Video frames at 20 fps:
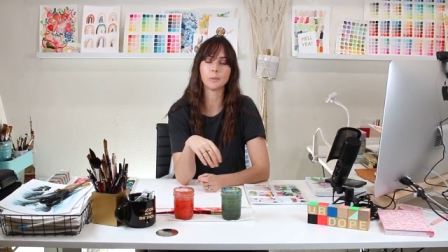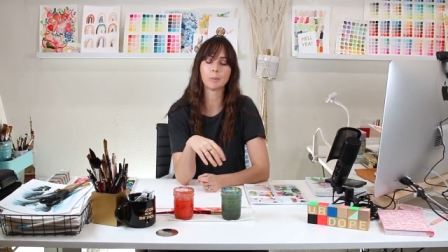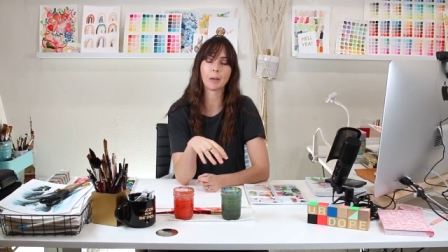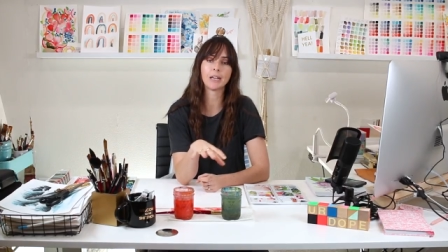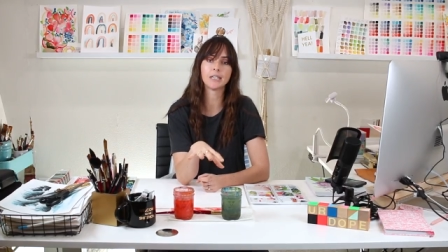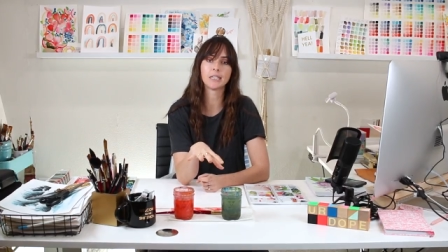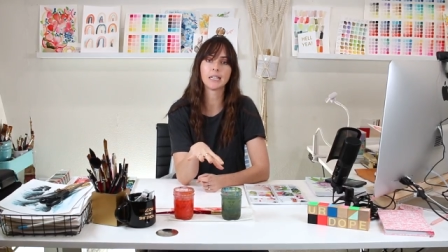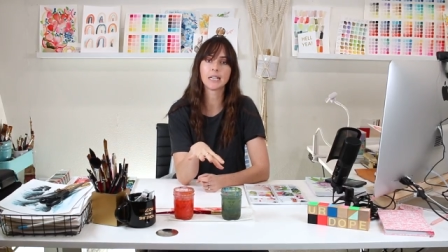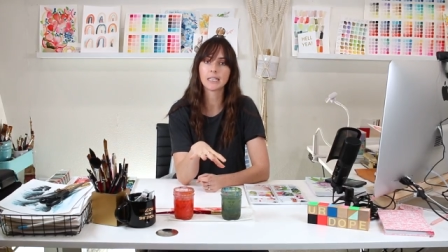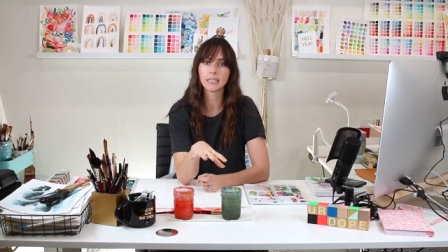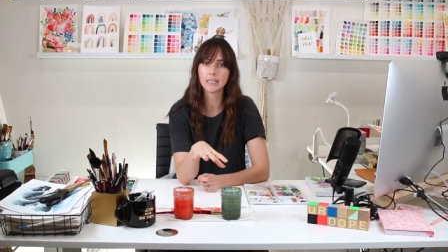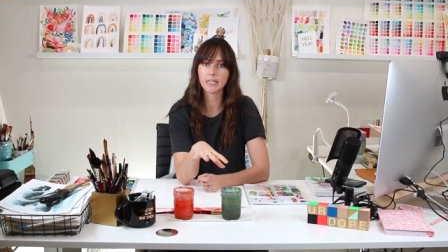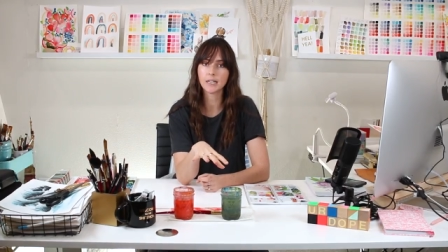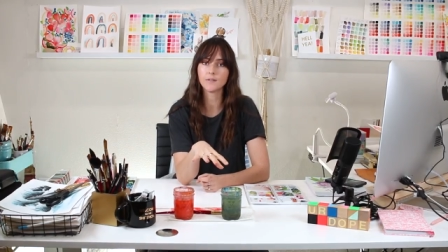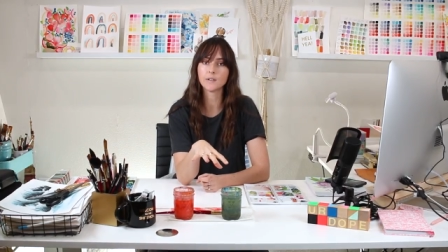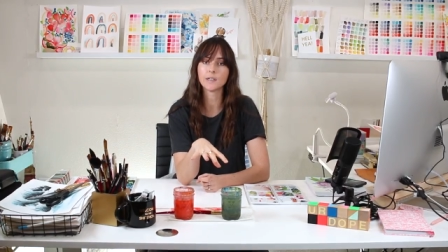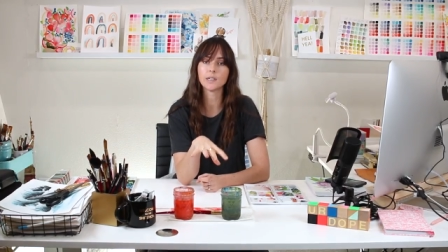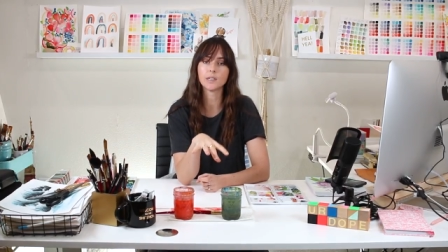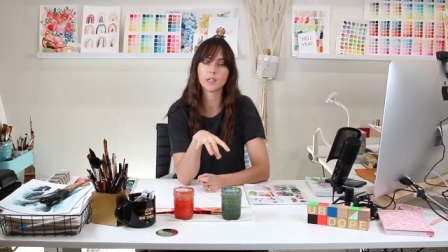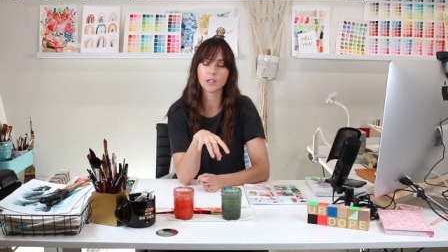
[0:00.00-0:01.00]
Painting
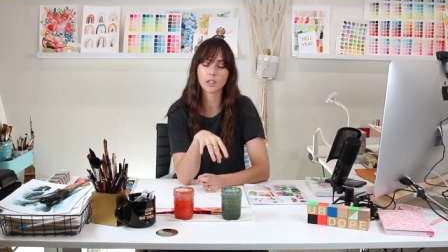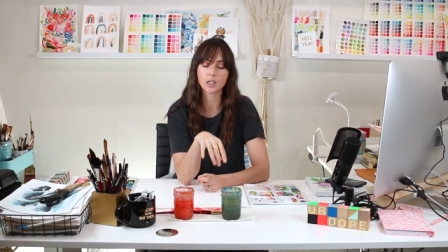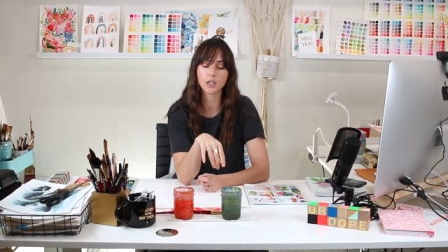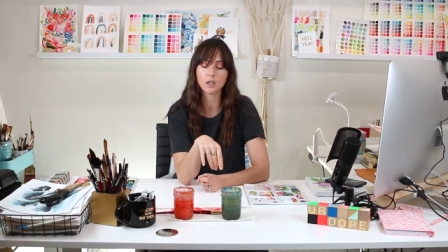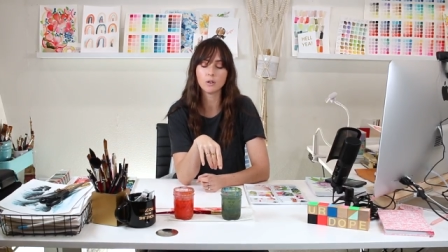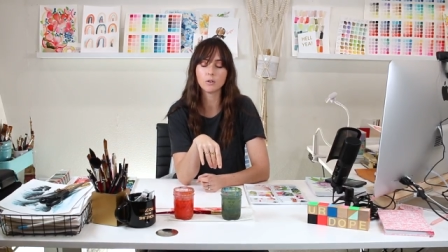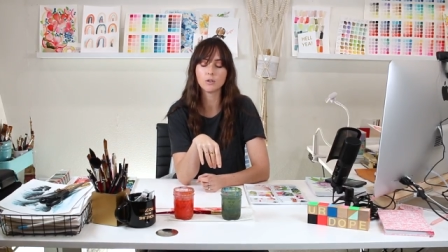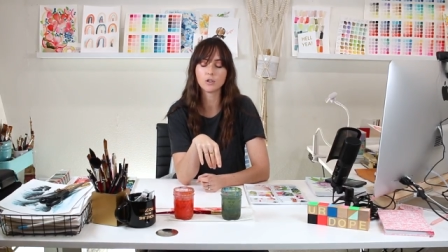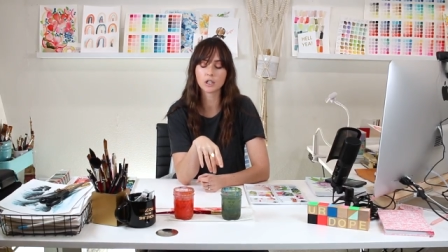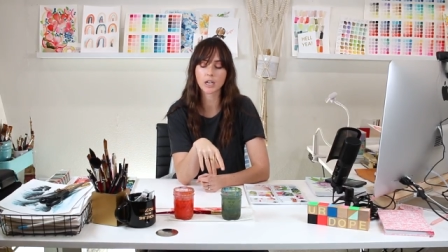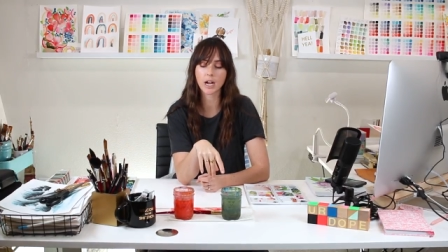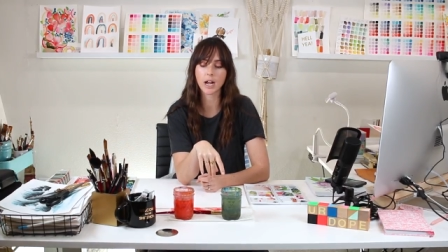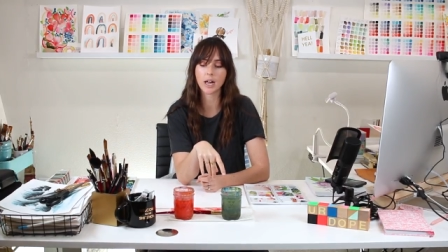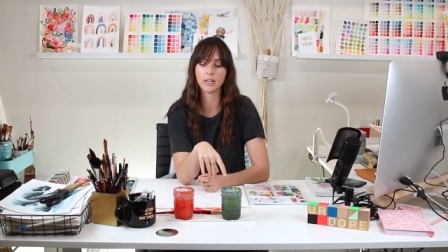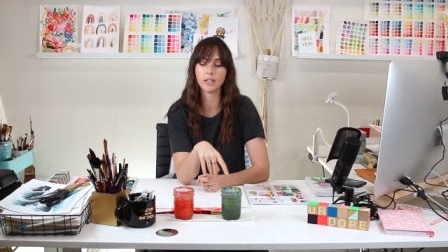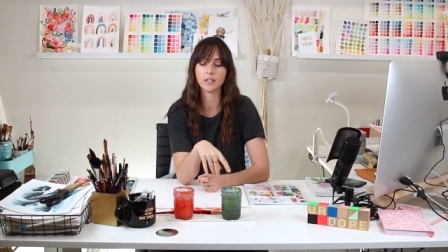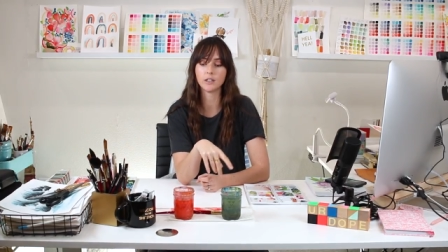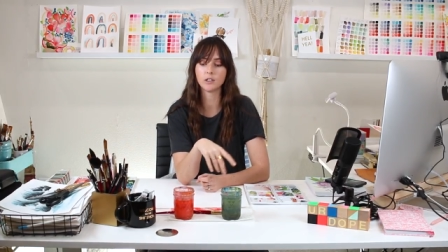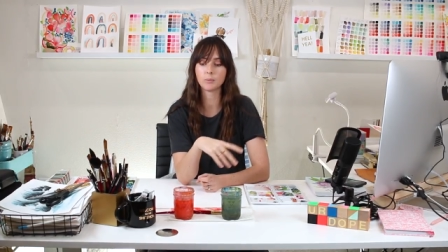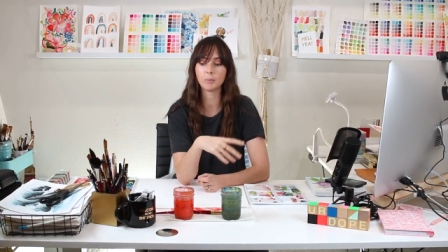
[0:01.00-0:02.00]
leaves is a huge
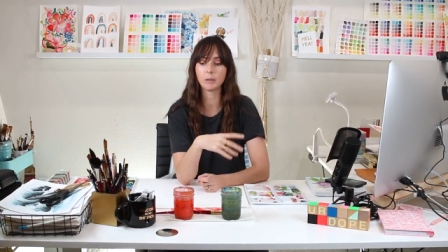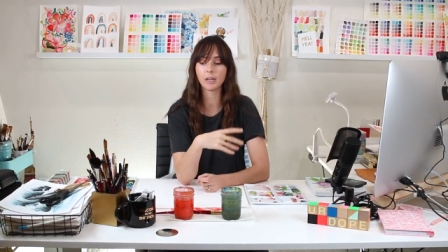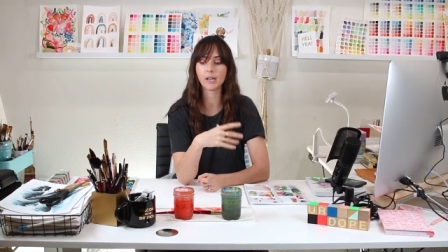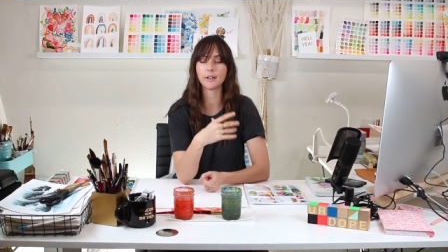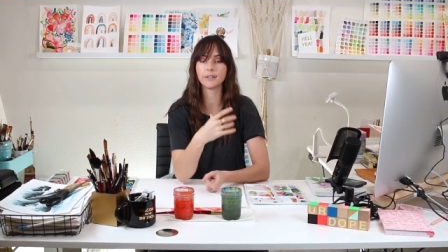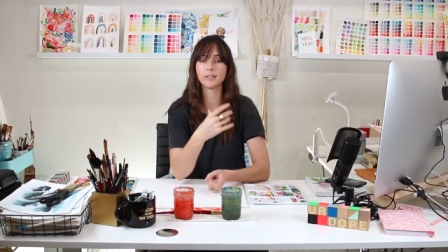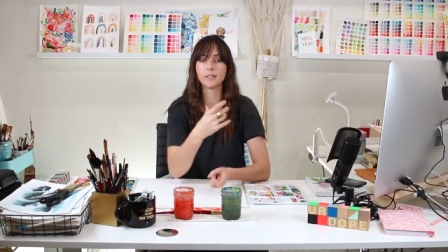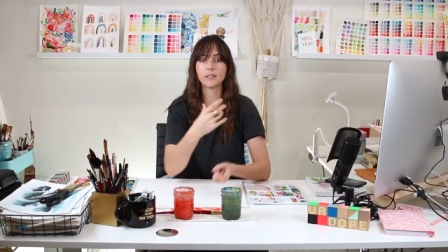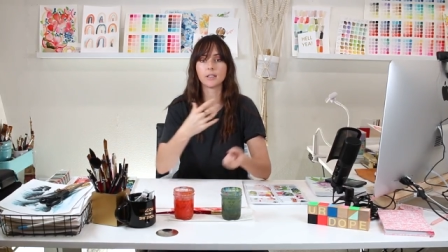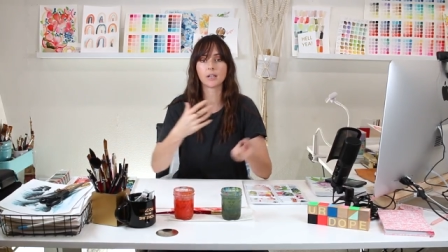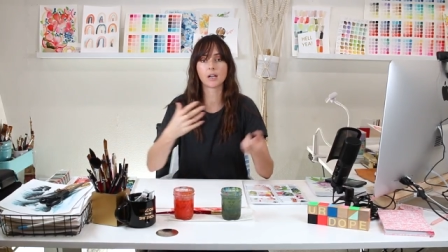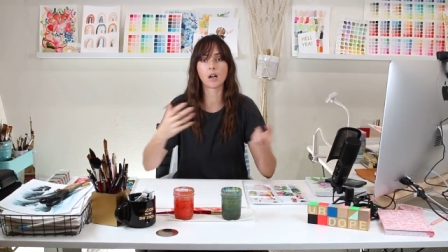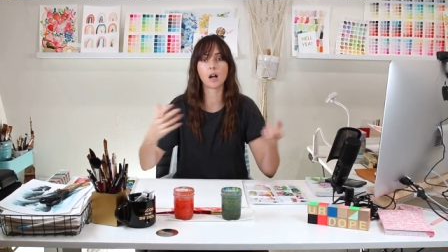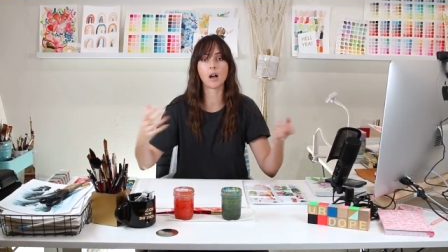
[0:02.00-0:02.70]
challenge because it's a